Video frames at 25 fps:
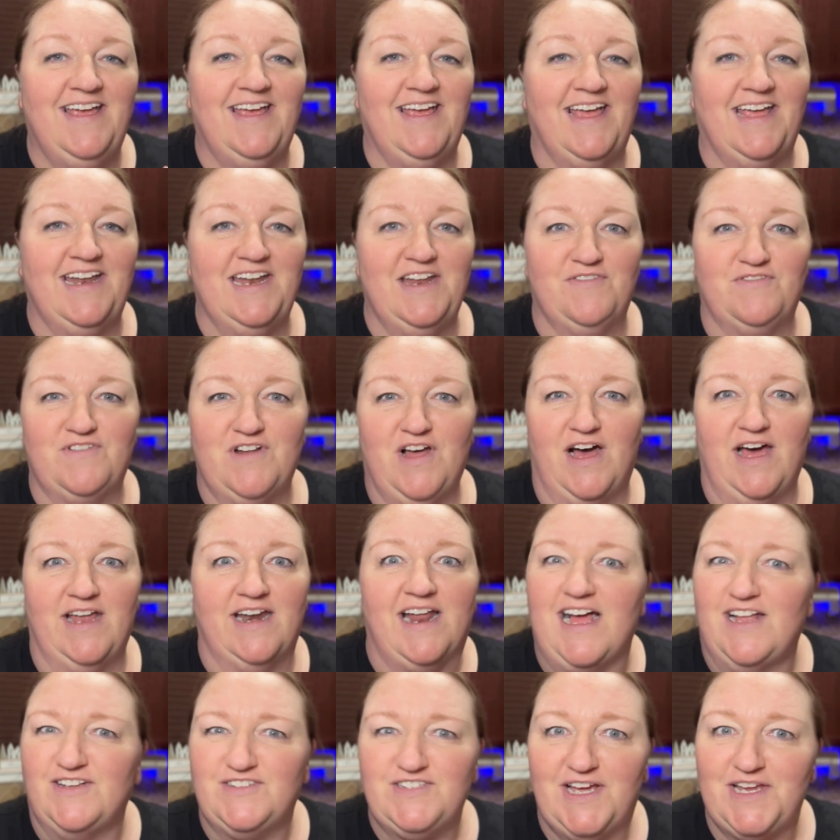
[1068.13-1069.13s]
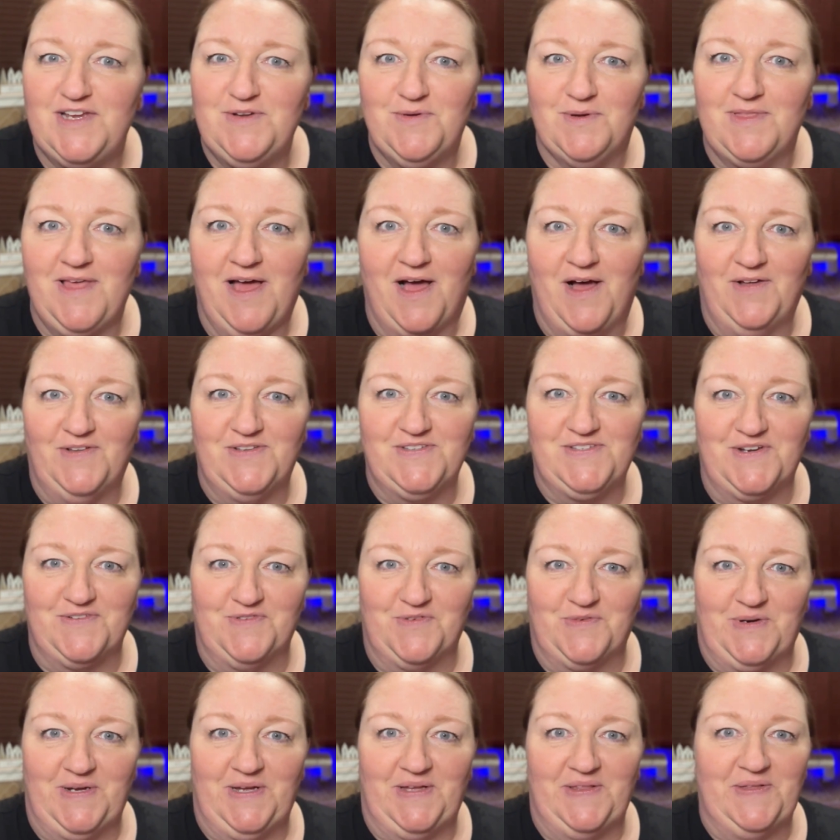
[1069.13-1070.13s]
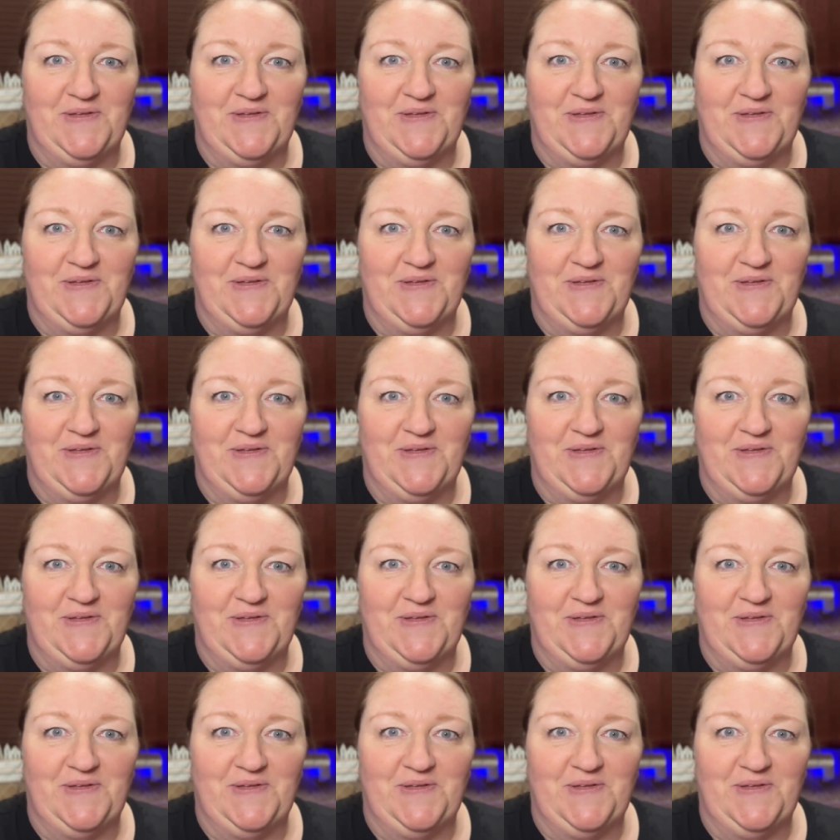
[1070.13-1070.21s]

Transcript: and if not, I'll tell you when the haul's over with.